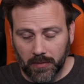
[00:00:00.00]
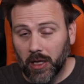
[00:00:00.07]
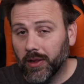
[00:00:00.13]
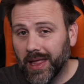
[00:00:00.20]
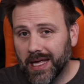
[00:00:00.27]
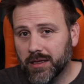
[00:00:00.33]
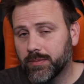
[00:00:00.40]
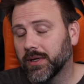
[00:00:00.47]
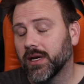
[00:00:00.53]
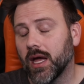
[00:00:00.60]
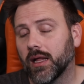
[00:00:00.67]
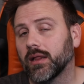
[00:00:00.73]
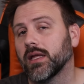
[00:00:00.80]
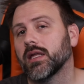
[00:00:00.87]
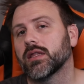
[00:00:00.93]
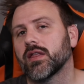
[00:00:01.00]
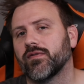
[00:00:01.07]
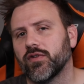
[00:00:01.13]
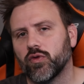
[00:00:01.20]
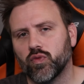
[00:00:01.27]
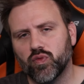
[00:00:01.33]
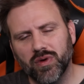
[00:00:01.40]
Now, last but not least, if
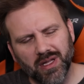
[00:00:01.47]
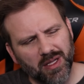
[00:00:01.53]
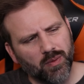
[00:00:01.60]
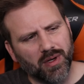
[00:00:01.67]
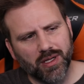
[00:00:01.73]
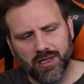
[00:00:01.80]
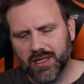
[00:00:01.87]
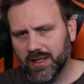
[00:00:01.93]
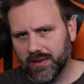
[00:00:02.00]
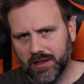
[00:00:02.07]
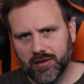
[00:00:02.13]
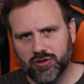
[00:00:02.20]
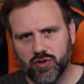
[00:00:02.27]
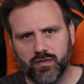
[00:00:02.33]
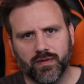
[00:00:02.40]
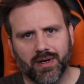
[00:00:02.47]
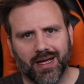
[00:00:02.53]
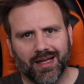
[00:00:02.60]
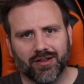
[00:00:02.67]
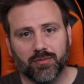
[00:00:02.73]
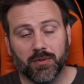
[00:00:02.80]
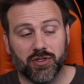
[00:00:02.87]
you really want to see these
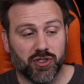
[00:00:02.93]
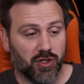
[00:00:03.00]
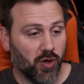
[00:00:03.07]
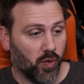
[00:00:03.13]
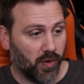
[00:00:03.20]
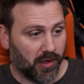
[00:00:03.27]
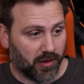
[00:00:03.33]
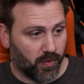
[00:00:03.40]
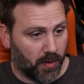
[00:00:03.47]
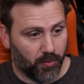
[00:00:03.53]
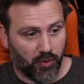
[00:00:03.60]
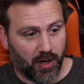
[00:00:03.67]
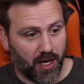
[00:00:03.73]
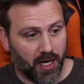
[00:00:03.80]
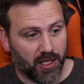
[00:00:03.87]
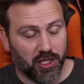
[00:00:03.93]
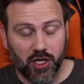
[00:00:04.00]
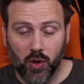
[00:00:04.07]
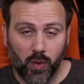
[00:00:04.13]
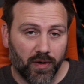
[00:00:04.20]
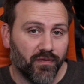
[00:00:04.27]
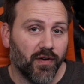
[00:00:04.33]
juveniles, but you don't want to swim around, you
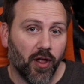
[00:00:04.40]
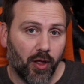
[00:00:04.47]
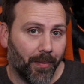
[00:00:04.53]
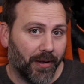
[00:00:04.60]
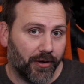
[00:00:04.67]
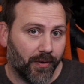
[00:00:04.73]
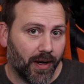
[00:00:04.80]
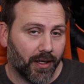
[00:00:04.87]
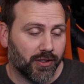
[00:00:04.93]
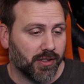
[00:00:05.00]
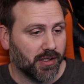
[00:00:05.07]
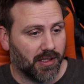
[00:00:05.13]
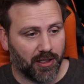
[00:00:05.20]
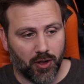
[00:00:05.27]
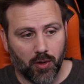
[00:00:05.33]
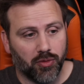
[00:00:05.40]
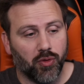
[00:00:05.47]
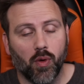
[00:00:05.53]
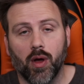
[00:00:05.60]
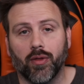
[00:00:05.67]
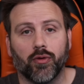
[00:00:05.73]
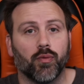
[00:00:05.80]
don't want to follow my directions and go through
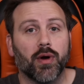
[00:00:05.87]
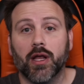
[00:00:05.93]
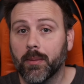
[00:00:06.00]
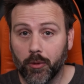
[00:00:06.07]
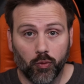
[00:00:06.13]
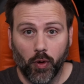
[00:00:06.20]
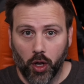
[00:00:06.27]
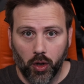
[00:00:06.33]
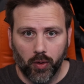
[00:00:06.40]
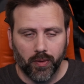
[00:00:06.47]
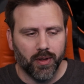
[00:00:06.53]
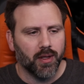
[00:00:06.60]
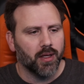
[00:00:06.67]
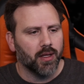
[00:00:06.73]
all the rigmarole,